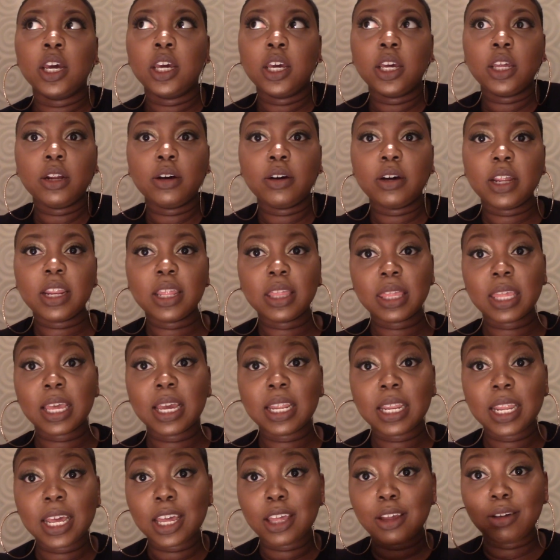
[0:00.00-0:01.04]
you know,
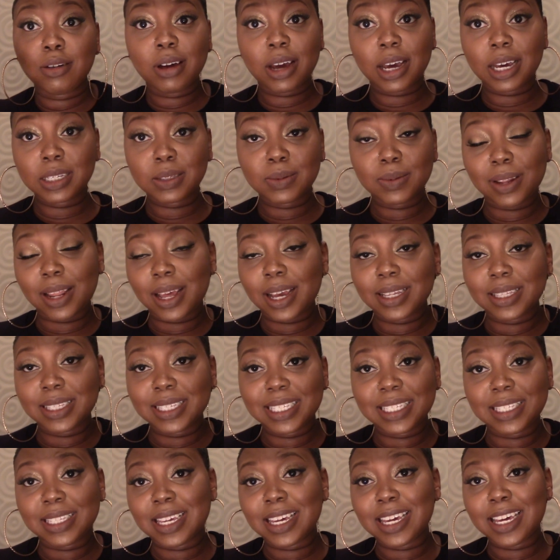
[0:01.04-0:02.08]
anything that you guys would like to
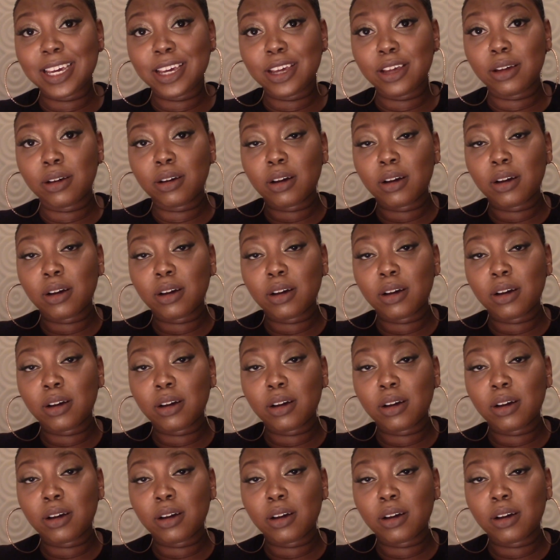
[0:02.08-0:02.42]
see.